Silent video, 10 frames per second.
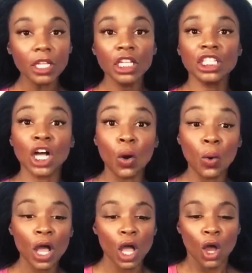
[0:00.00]
So
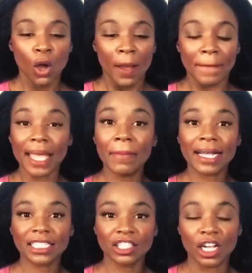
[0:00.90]
me and my
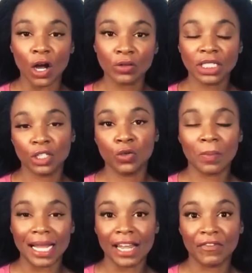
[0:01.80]
sister goes to
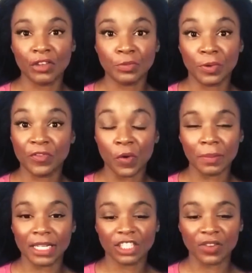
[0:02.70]
my nephew's
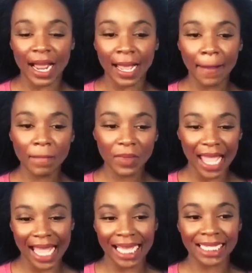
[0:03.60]
performance, right?
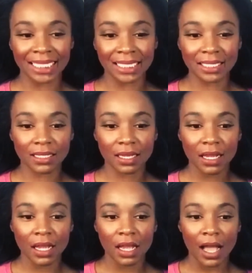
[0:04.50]
And
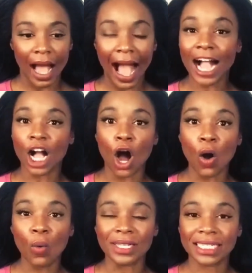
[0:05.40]
I
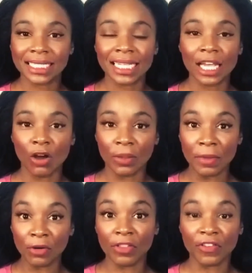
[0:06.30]
go and sit on the
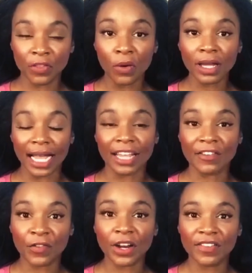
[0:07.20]
middle of the floor, like in
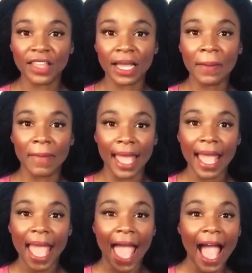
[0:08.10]
front of them, and
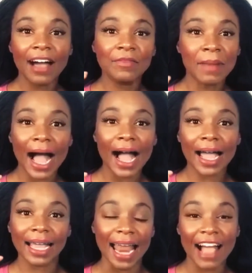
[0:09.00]
have
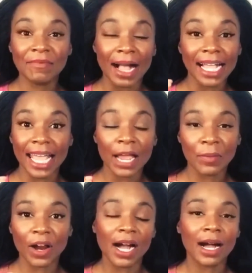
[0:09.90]
my
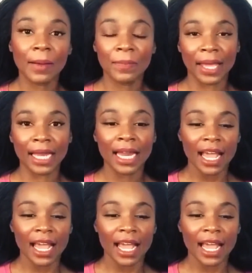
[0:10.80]
camera up, and